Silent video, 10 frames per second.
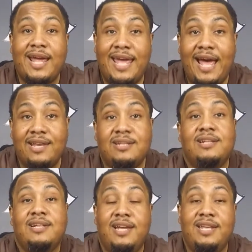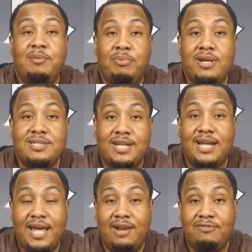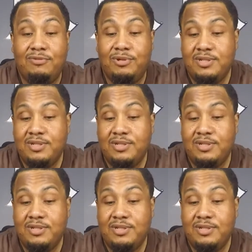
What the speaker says: got and the price that I got it for.